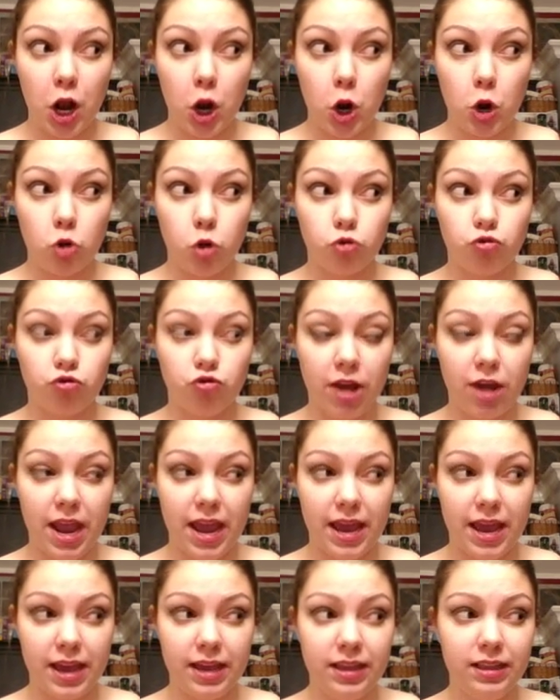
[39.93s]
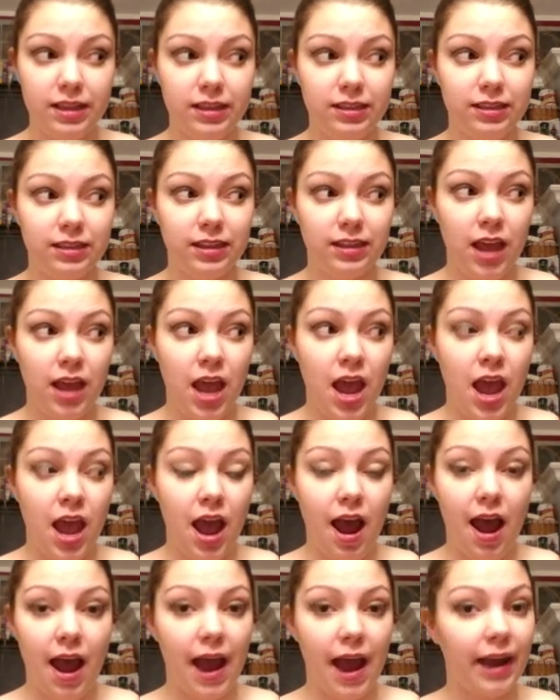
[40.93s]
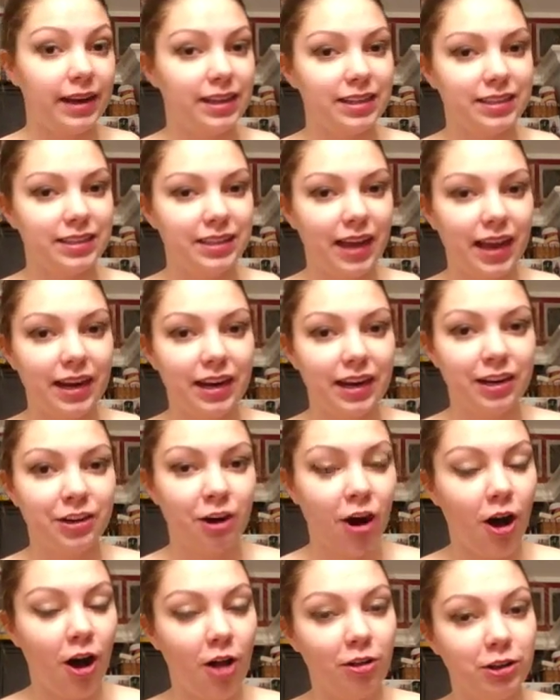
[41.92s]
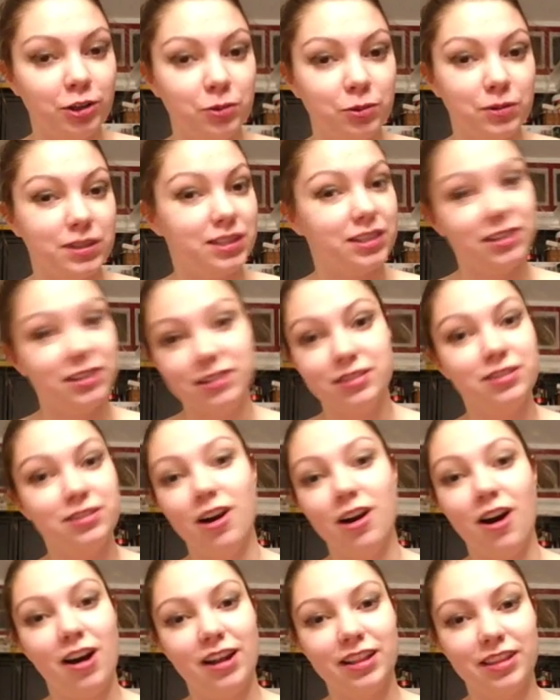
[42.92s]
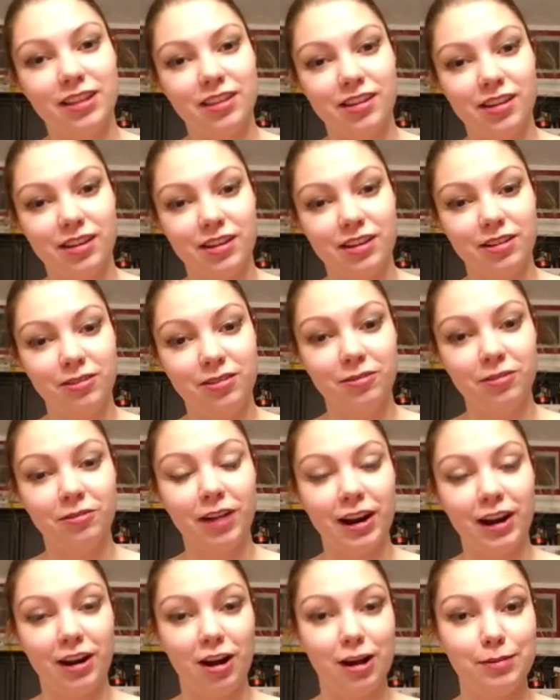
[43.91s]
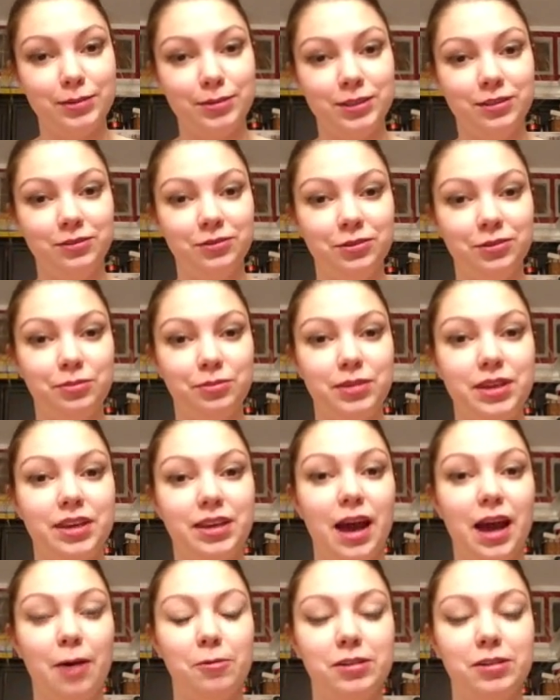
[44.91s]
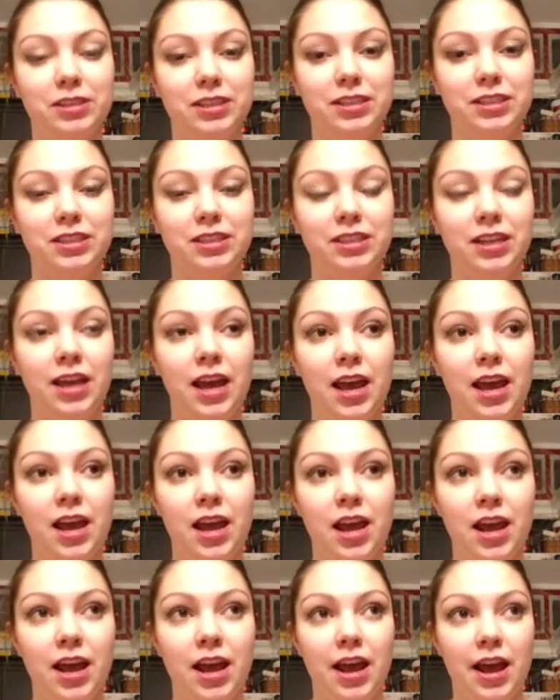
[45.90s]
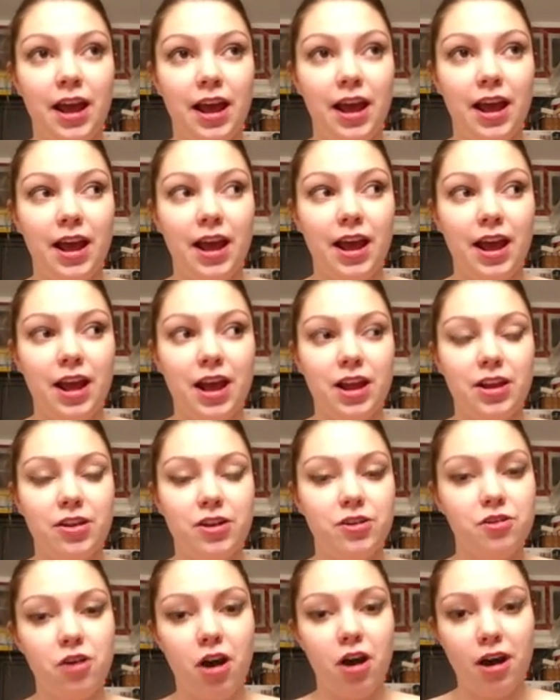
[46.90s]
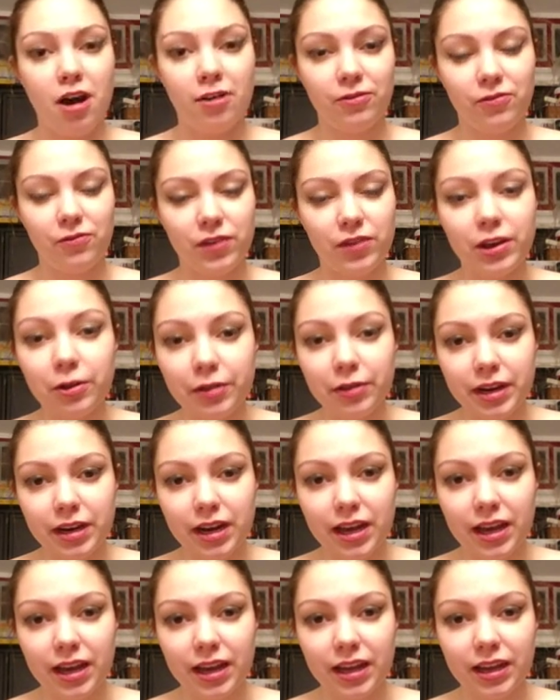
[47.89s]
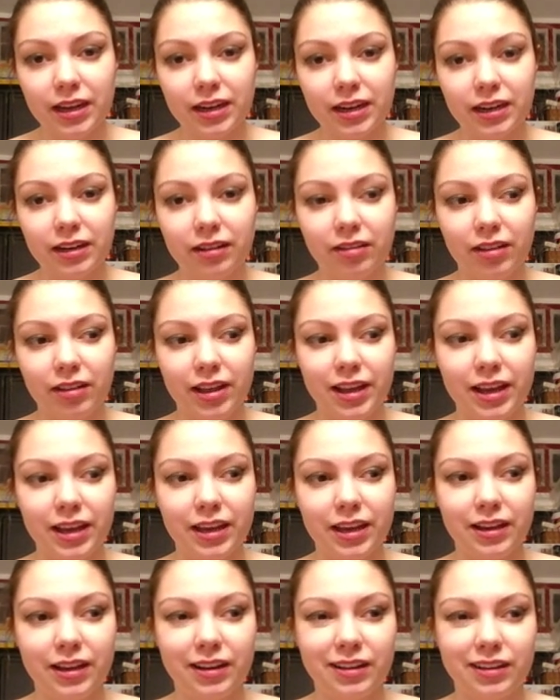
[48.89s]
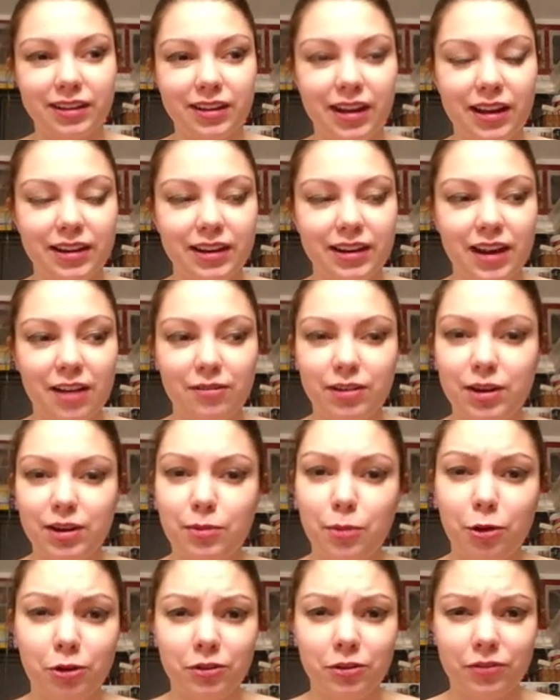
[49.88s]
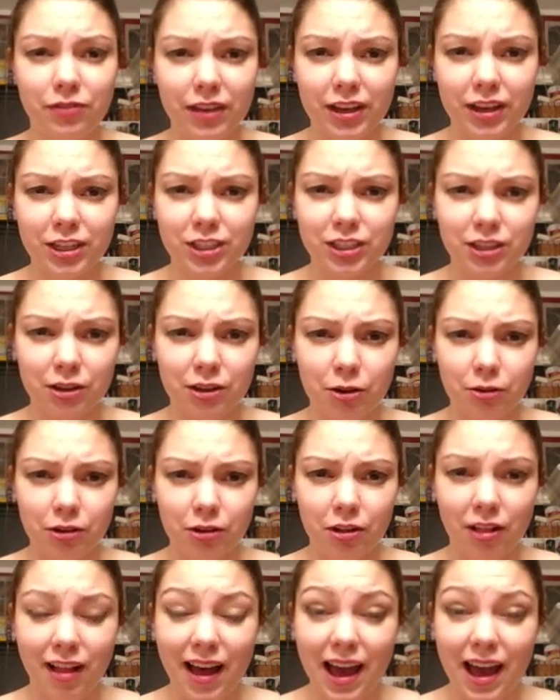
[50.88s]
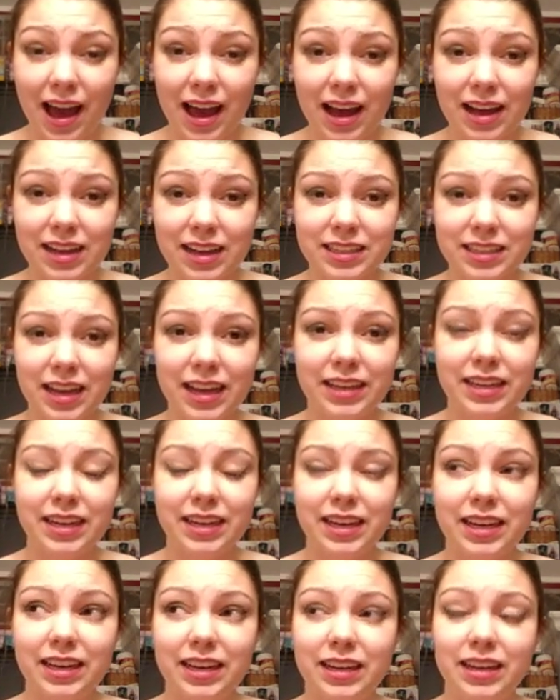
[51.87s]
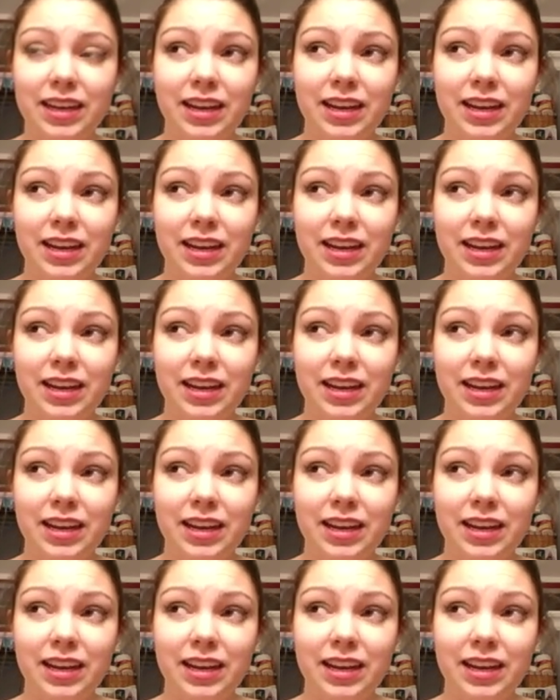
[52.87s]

grades, I decided college was not the right option for me. I was just not feeling it. Like, I didn't have any motivation to go to class. I didn't,